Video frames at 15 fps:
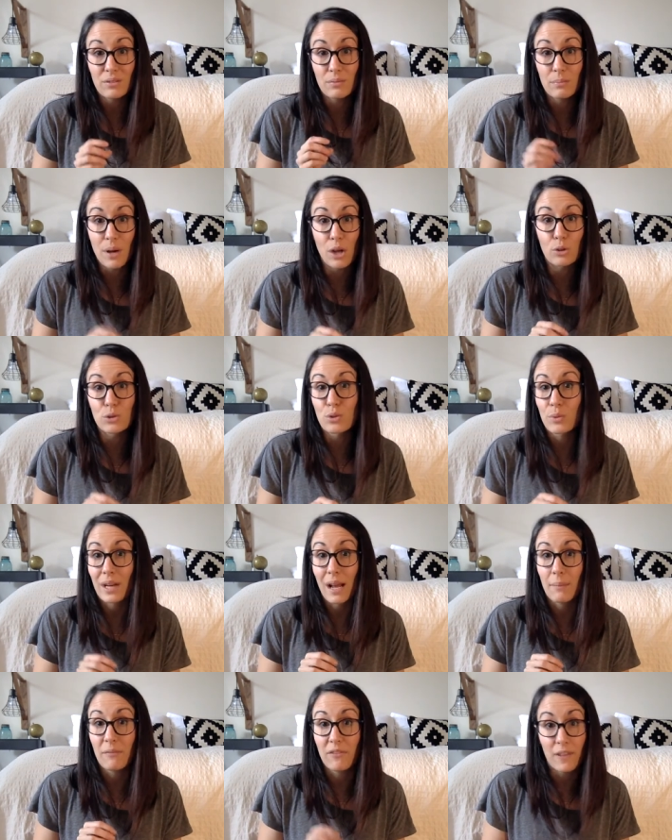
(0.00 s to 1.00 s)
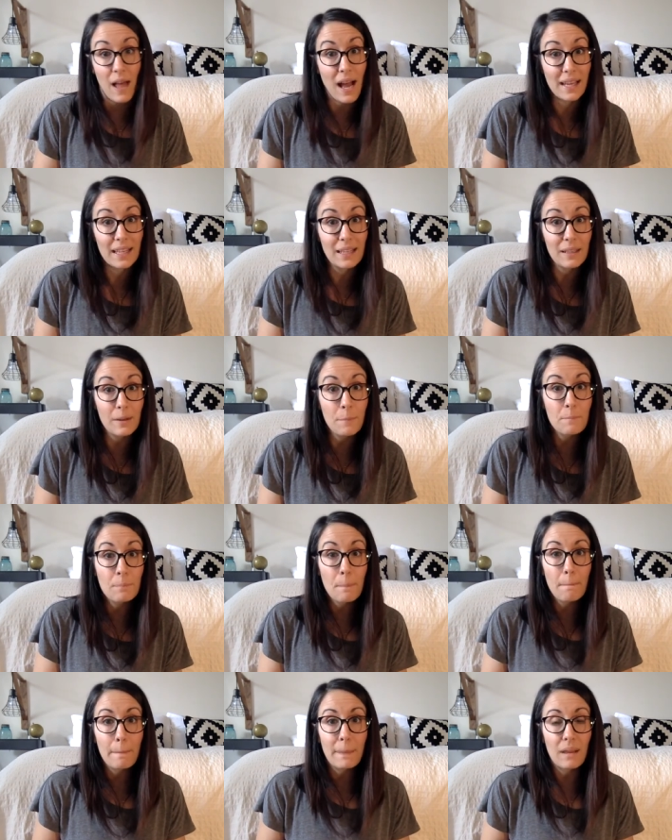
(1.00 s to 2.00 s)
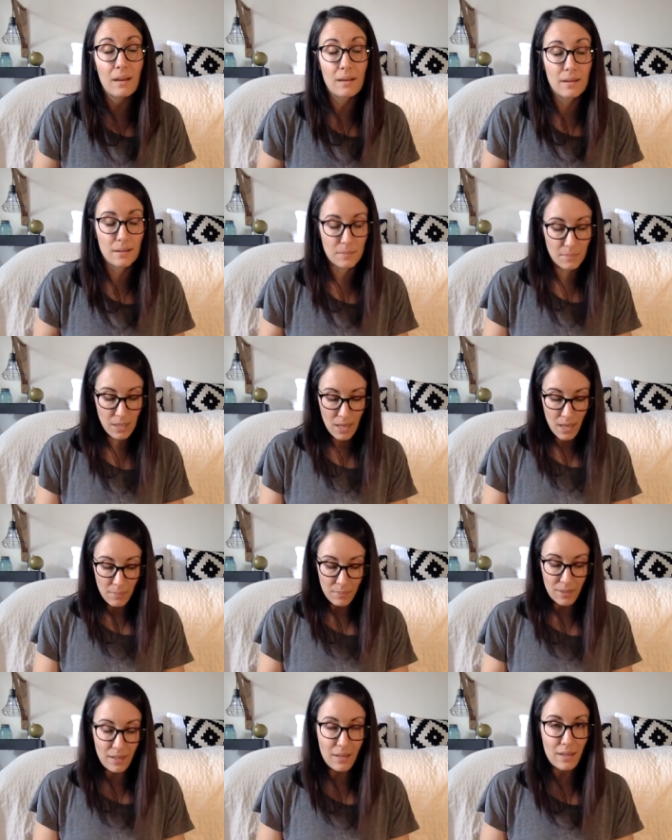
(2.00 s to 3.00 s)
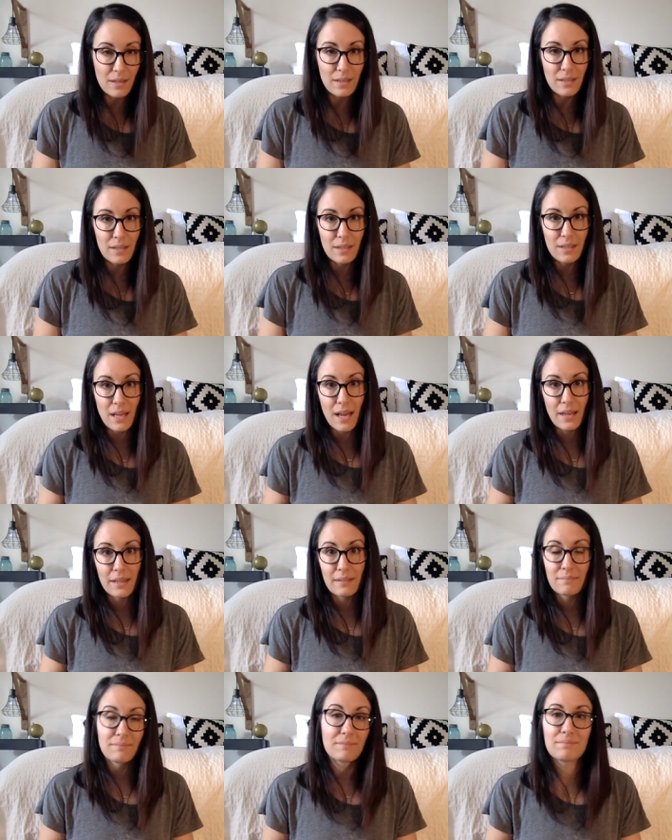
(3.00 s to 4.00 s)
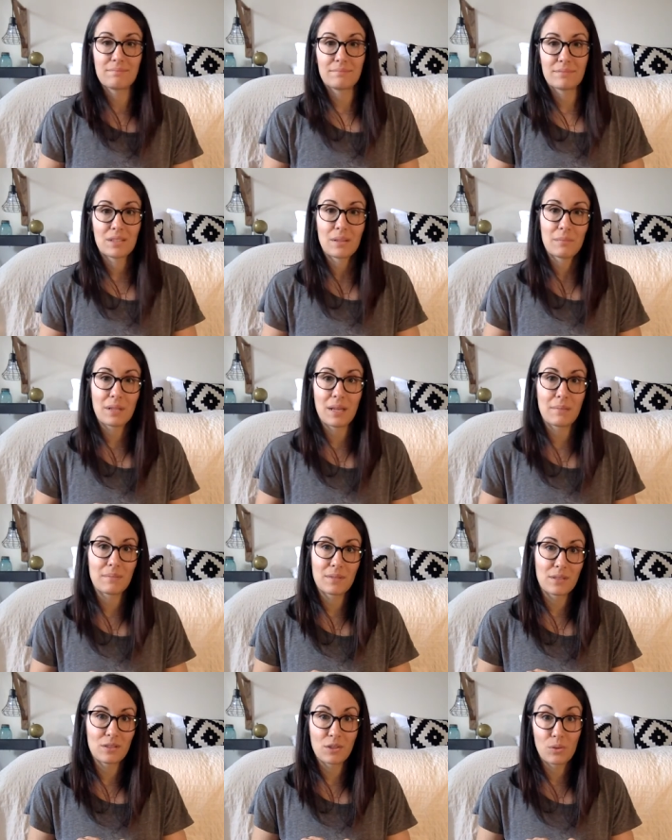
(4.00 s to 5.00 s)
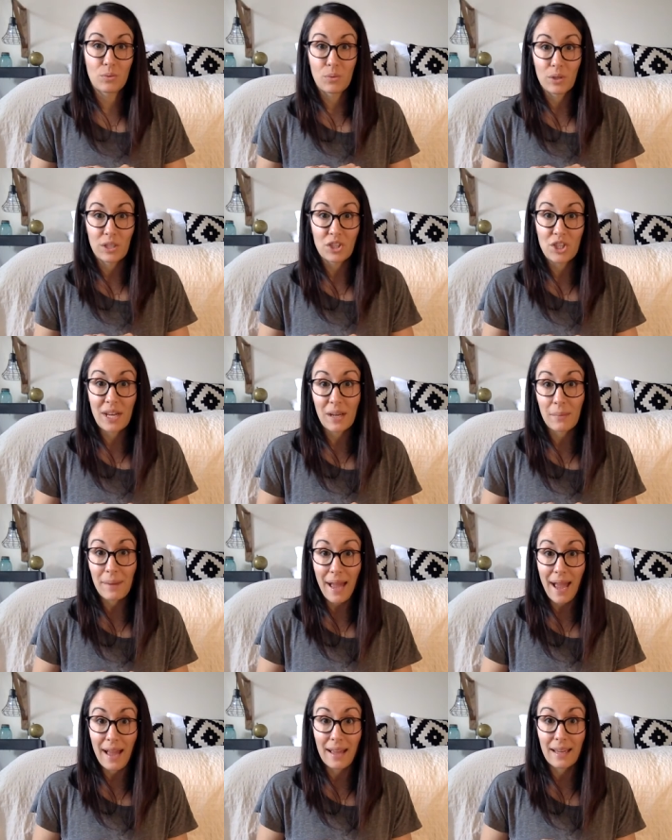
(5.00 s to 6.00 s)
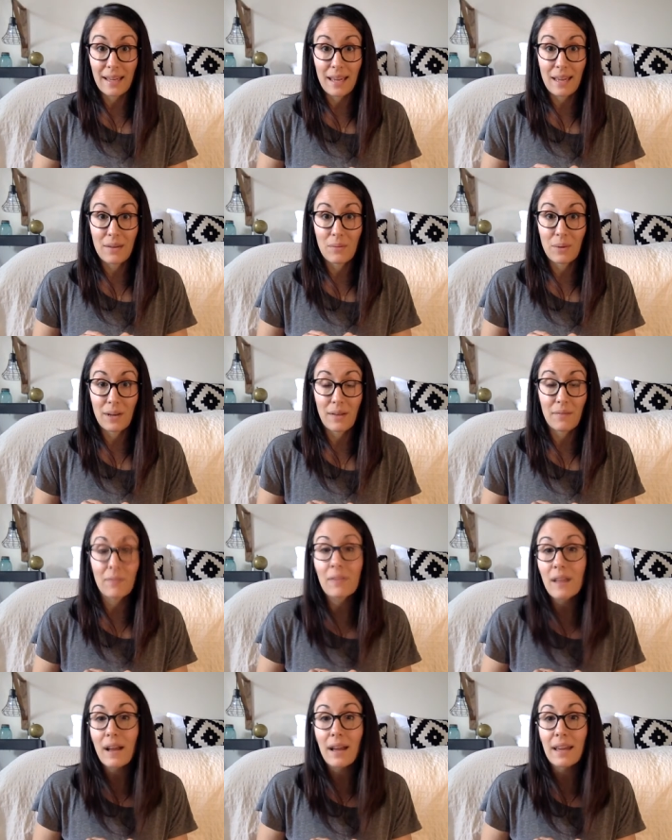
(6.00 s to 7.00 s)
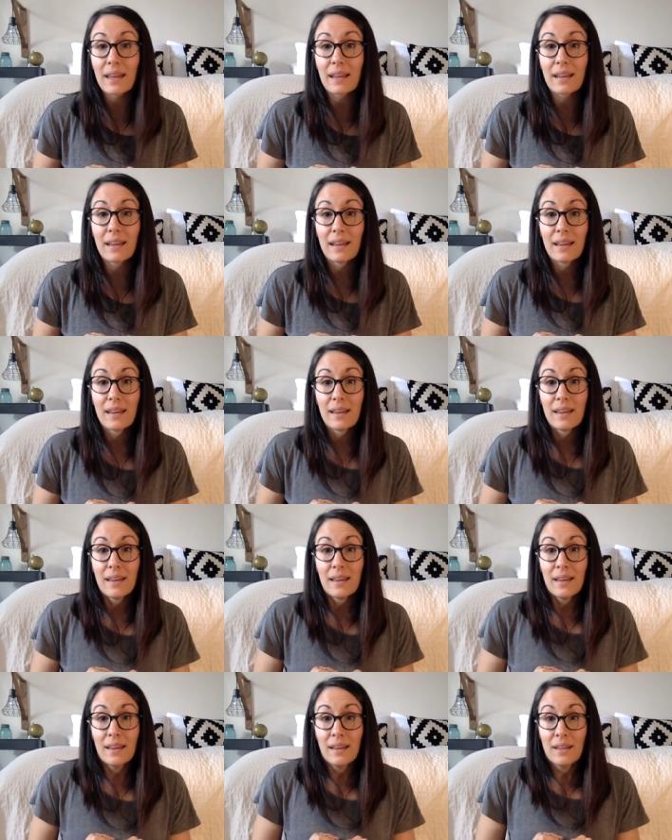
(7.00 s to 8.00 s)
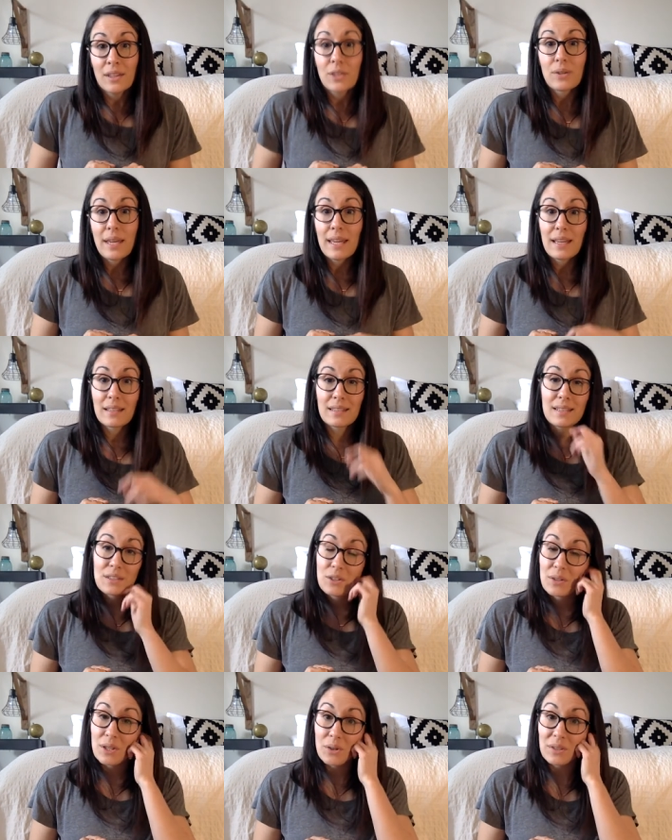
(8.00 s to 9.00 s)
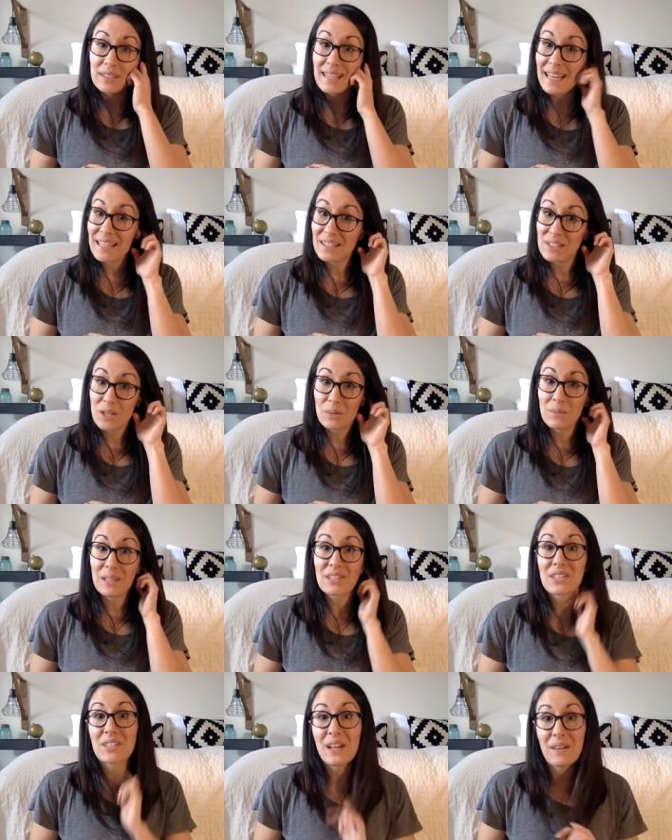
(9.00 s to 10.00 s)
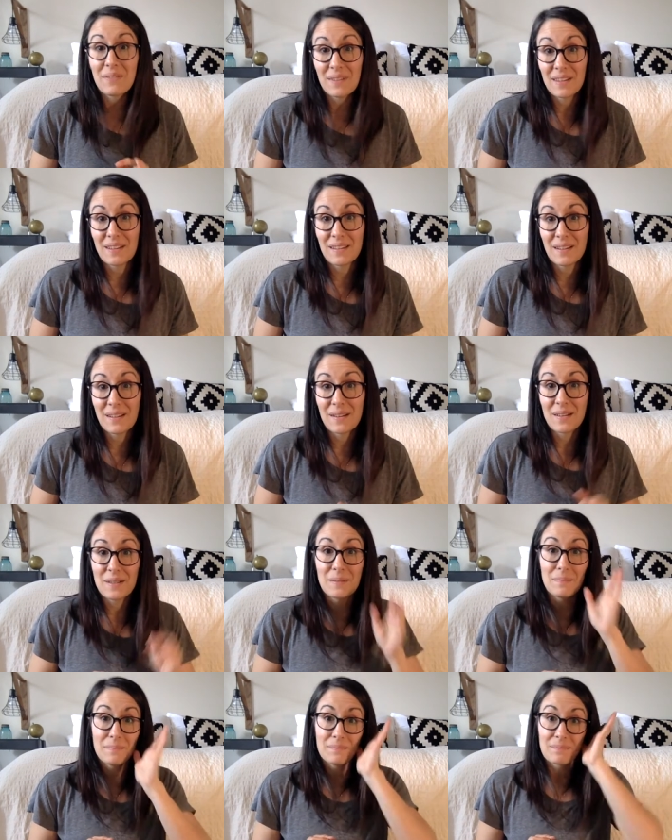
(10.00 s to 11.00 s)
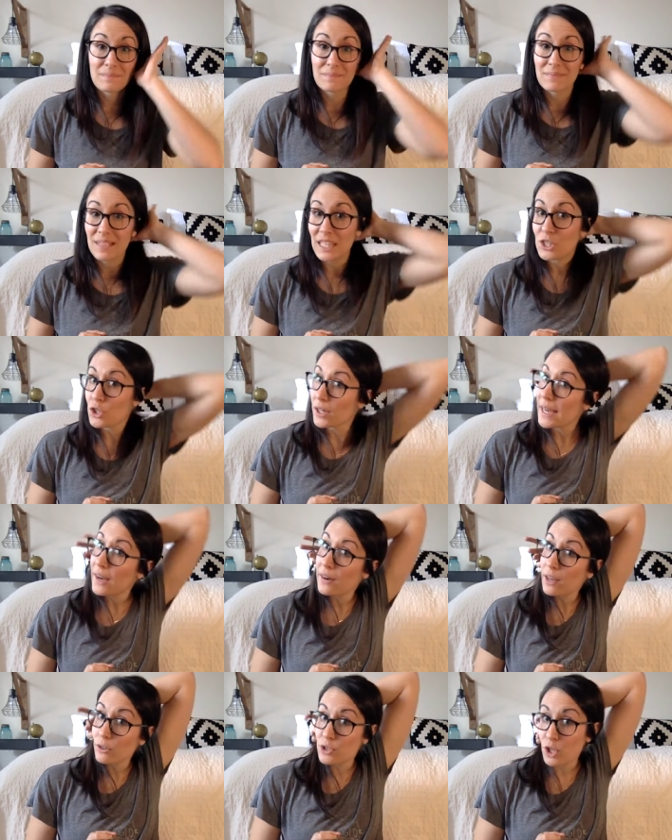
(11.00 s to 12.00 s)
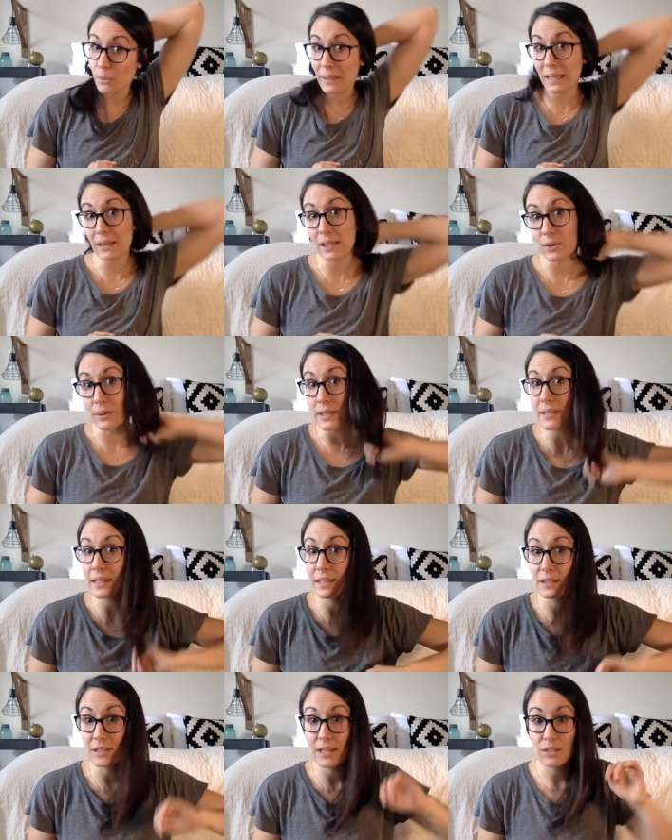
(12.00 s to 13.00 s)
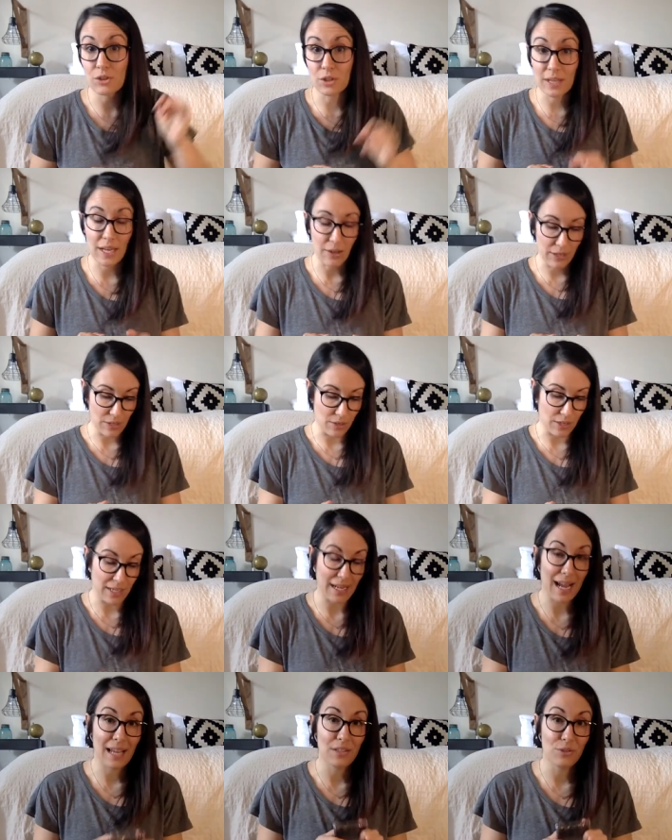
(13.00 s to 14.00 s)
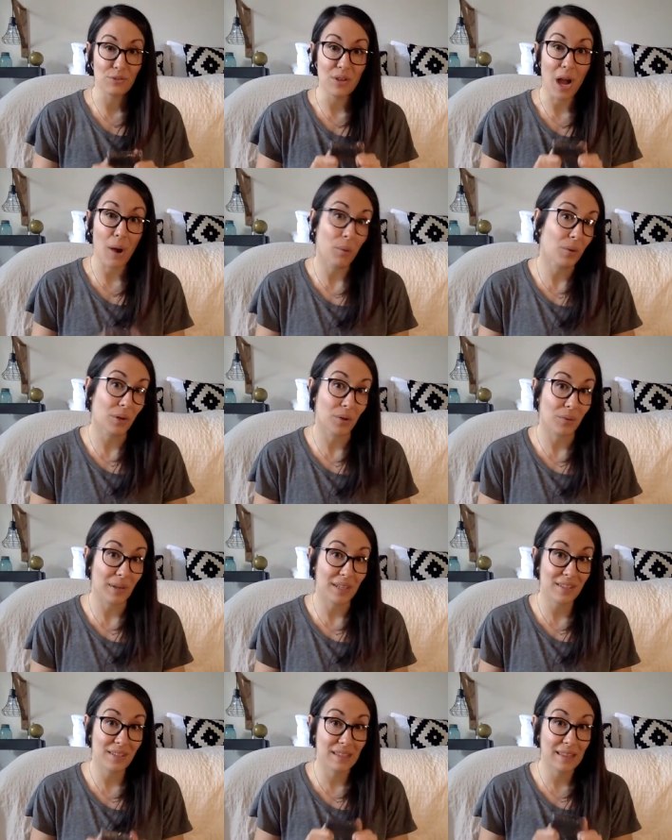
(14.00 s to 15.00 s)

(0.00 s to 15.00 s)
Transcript: bottles when I'm flying um, because I sometimes don't want to check a bag, and when I'm flying you can't you can only take so much stuff in a um in your carry-on so many liquids in, in your carry-on and i do not want to risk